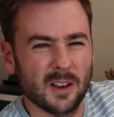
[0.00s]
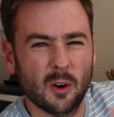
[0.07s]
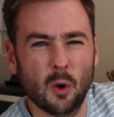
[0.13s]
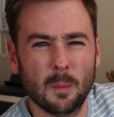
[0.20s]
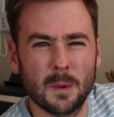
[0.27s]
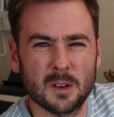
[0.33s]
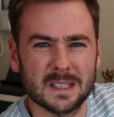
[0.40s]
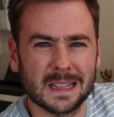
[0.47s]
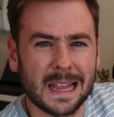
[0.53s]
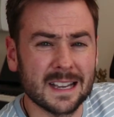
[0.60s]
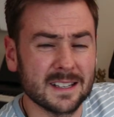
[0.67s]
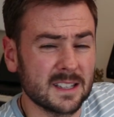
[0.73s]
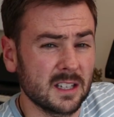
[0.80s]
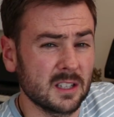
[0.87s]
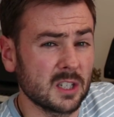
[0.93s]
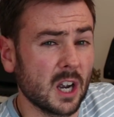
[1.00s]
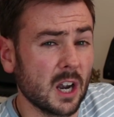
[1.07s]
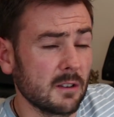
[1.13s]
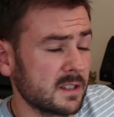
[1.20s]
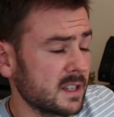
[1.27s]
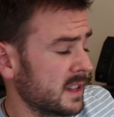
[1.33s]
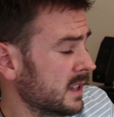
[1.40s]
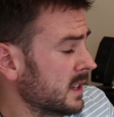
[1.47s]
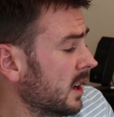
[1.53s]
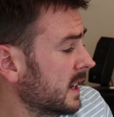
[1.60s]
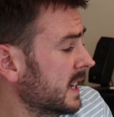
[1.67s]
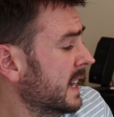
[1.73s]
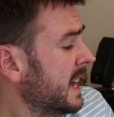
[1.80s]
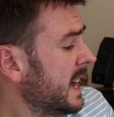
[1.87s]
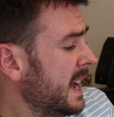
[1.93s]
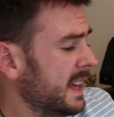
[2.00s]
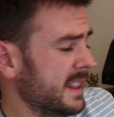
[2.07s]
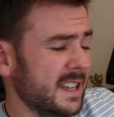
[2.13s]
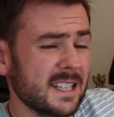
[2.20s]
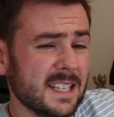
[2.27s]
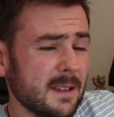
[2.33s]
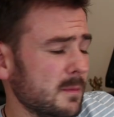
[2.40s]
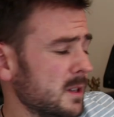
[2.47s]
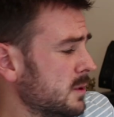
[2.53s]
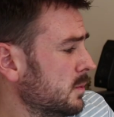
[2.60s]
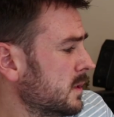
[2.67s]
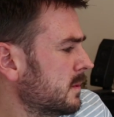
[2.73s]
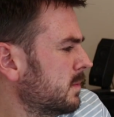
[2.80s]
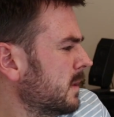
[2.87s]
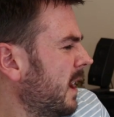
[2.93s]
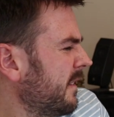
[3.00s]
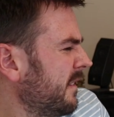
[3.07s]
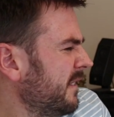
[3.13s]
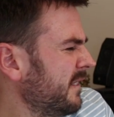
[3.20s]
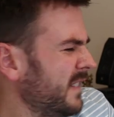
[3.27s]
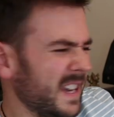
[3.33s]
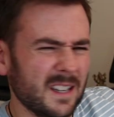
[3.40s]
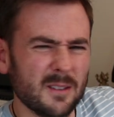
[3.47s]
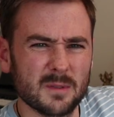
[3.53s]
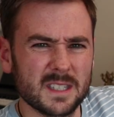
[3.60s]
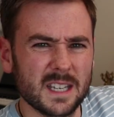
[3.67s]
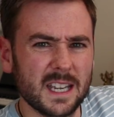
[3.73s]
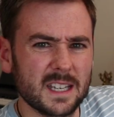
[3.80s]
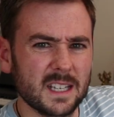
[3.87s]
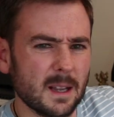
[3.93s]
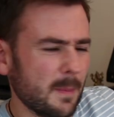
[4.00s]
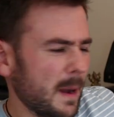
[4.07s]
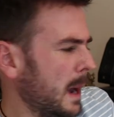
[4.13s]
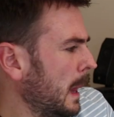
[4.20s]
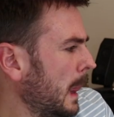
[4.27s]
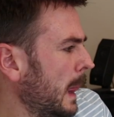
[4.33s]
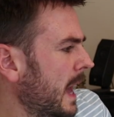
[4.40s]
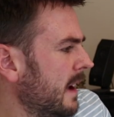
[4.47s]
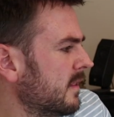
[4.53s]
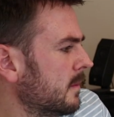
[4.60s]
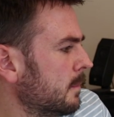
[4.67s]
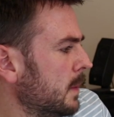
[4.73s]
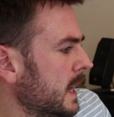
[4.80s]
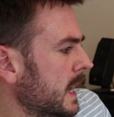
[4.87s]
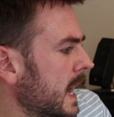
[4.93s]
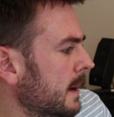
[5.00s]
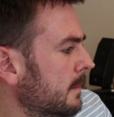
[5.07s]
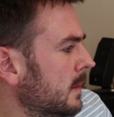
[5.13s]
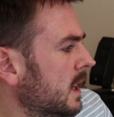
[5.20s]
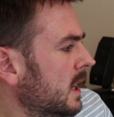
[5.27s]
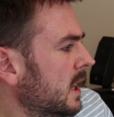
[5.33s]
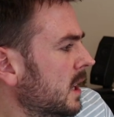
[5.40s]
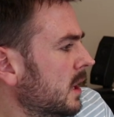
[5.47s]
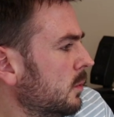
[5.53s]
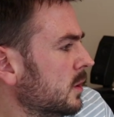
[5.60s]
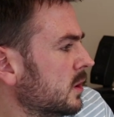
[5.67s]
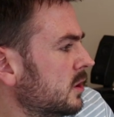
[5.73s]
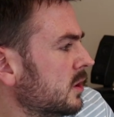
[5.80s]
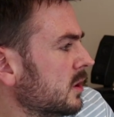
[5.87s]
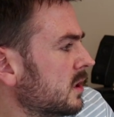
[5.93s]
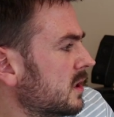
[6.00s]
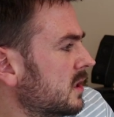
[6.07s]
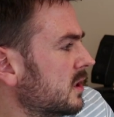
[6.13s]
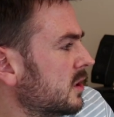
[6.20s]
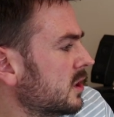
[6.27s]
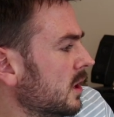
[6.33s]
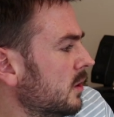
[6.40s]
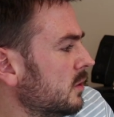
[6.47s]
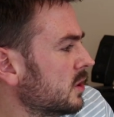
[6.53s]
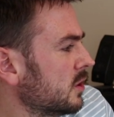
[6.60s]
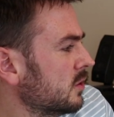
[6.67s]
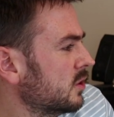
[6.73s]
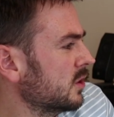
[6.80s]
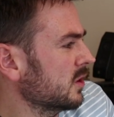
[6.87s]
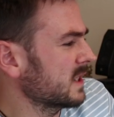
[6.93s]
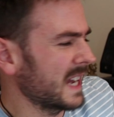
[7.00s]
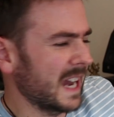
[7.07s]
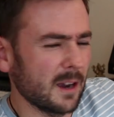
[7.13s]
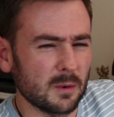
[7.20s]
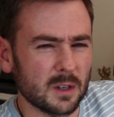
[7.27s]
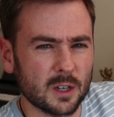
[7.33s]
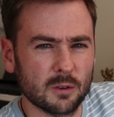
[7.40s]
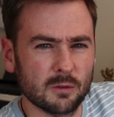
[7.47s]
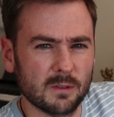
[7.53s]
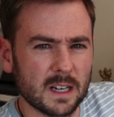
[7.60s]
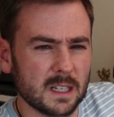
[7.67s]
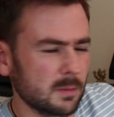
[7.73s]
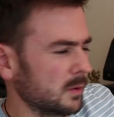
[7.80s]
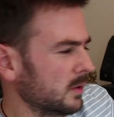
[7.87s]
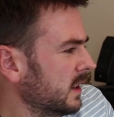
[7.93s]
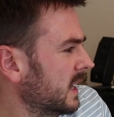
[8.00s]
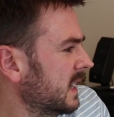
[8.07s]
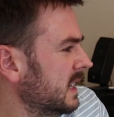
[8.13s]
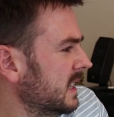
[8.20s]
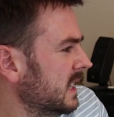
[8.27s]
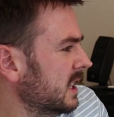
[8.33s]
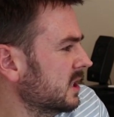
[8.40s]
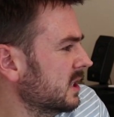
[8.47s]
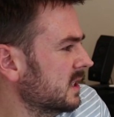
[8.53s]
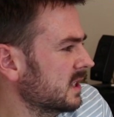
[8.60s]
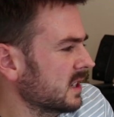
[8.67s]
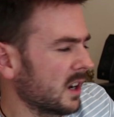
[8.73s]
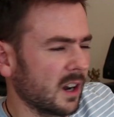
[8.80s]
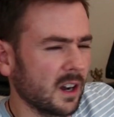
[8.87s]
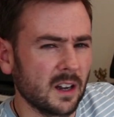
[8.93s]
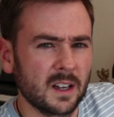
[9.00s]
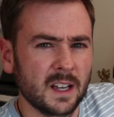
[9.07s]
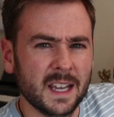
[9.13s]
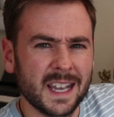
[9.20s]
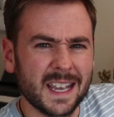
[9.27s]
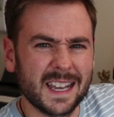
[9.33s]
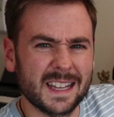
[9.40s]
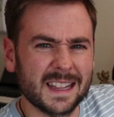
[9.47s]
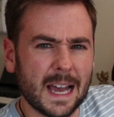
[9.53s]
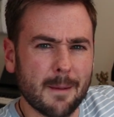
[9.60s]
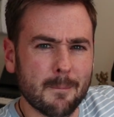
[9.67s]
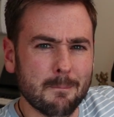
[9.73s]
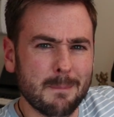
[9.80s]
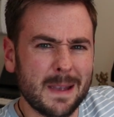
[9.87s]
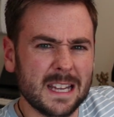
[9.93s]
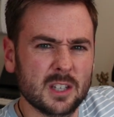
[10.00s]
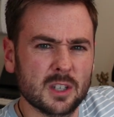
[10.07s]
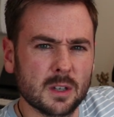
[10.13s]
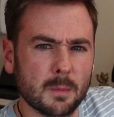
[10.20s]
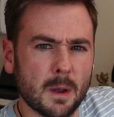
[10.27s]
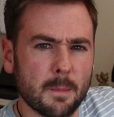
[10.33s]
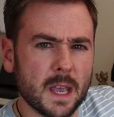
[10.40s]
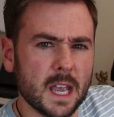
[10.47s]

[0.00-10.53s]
It almost lasts the entirety of the night, and this image was, I think it was taken about eleven p m, which just shows you just how incredible the conditions are in that midsummer